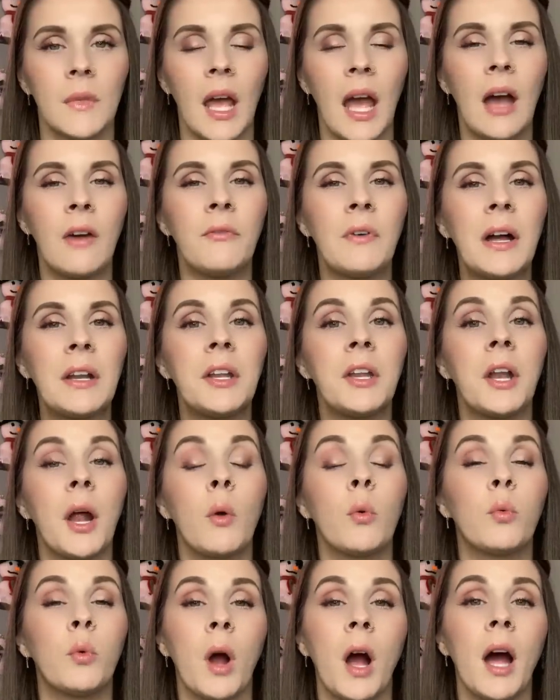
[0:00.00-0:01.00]
I find it
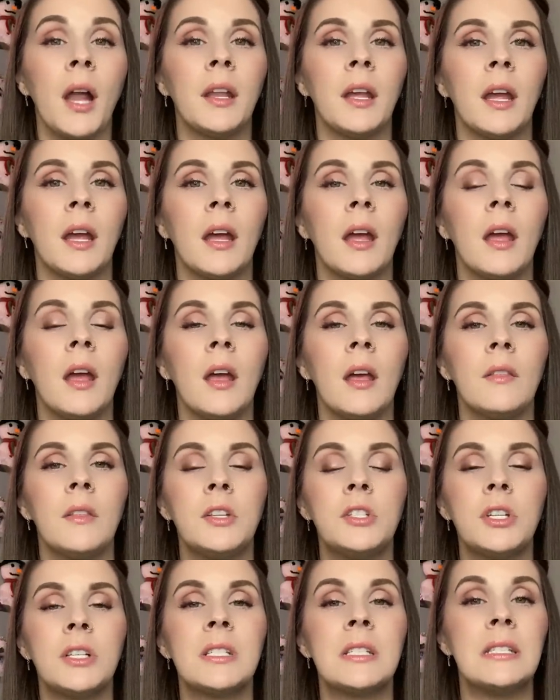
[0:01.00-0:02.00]
ironic that
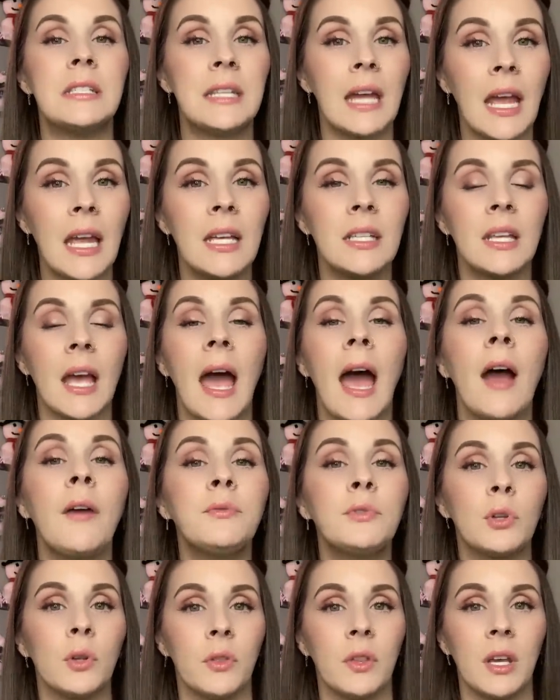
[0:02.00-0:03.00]
just days
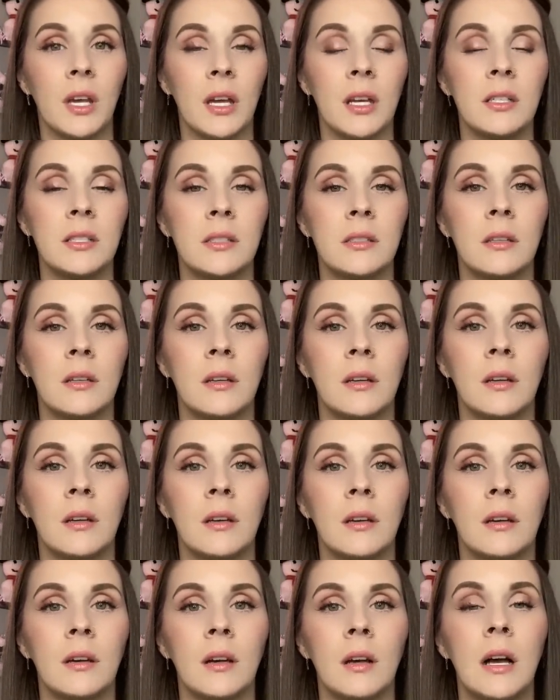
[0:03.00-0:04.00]
after this,
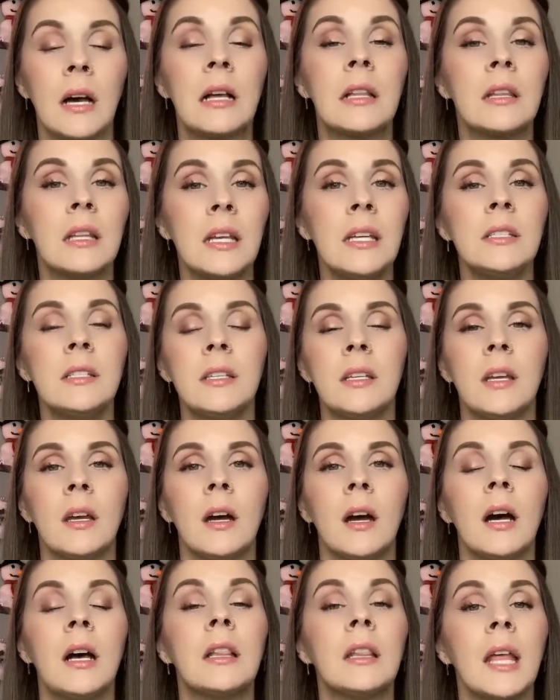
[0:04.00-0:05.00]

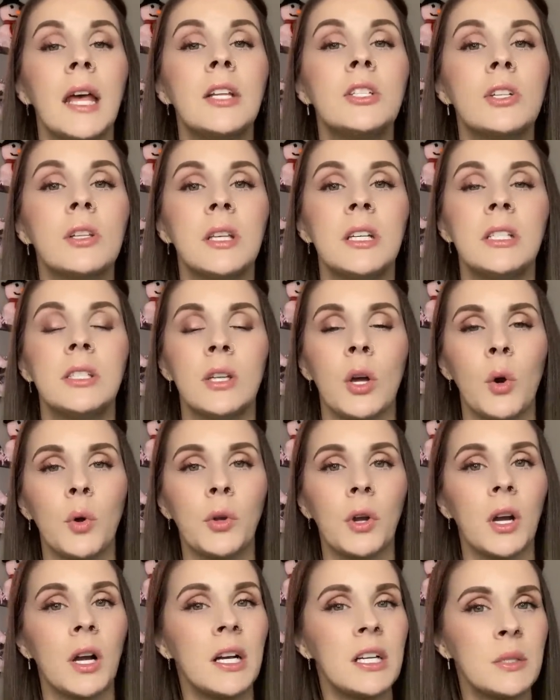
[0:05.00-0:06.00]
Alysia allegedly told
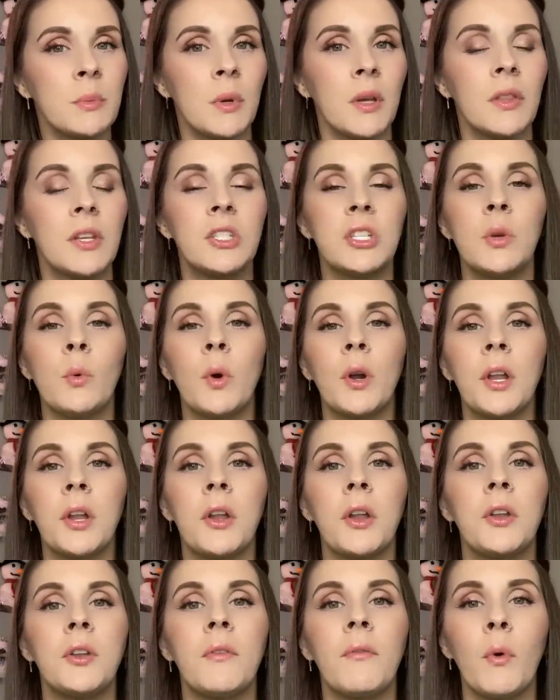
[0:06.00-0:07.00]
her husband that she wanted
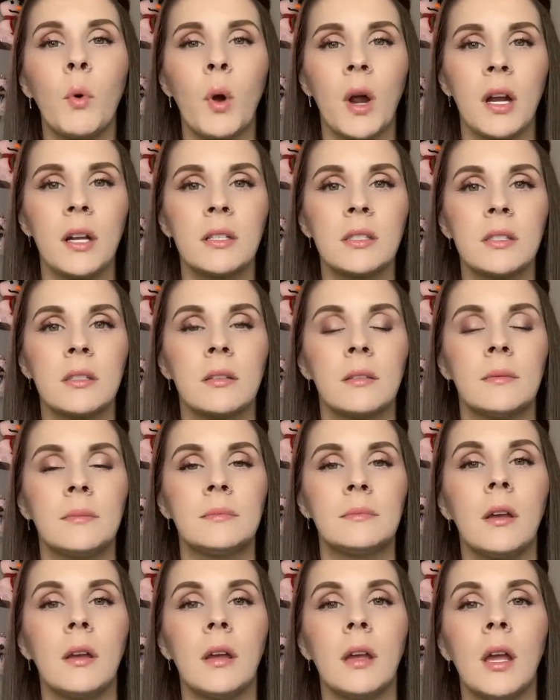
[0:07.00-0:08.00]
a divorce.
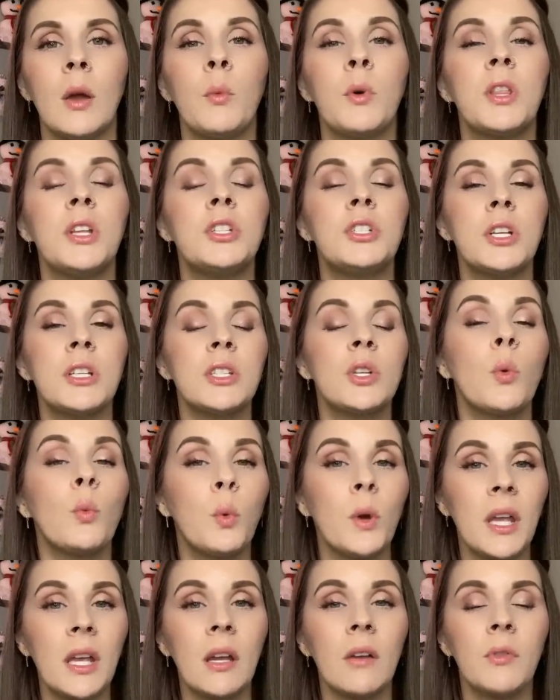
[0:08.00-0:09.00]
And within just a
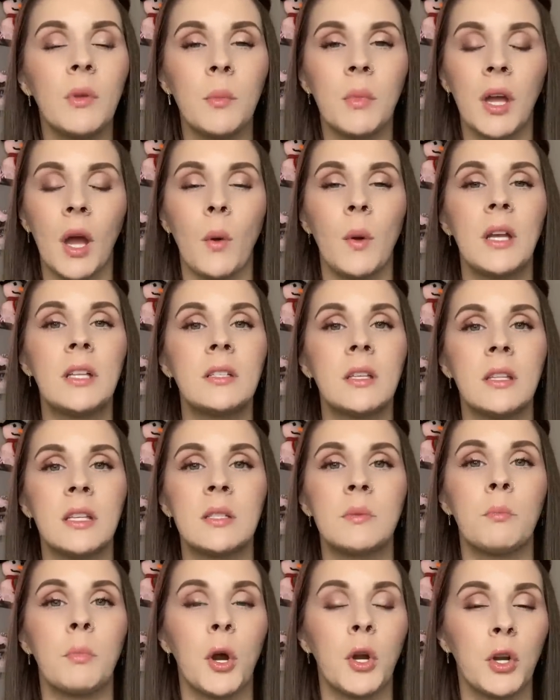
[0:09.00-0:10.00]
week of them going to
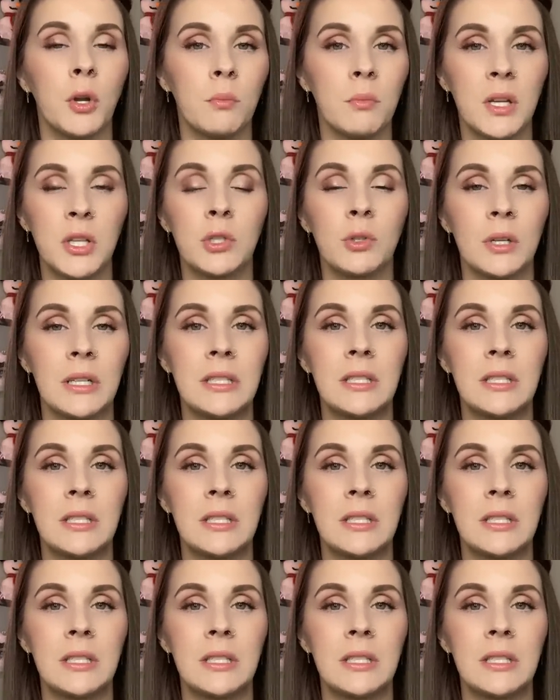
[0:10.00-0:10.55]
this murder mystery